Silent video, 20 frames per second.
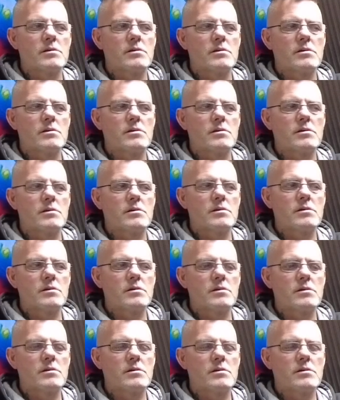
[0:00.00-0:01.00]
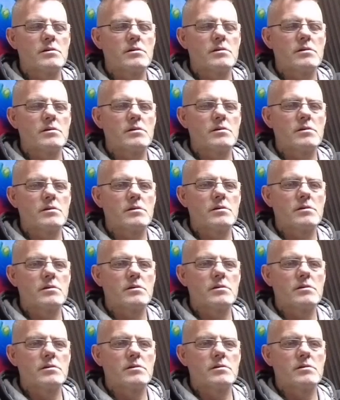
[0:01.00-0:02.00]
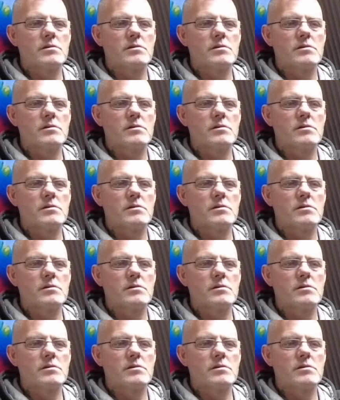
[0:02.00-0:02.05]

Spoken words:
(not speaking)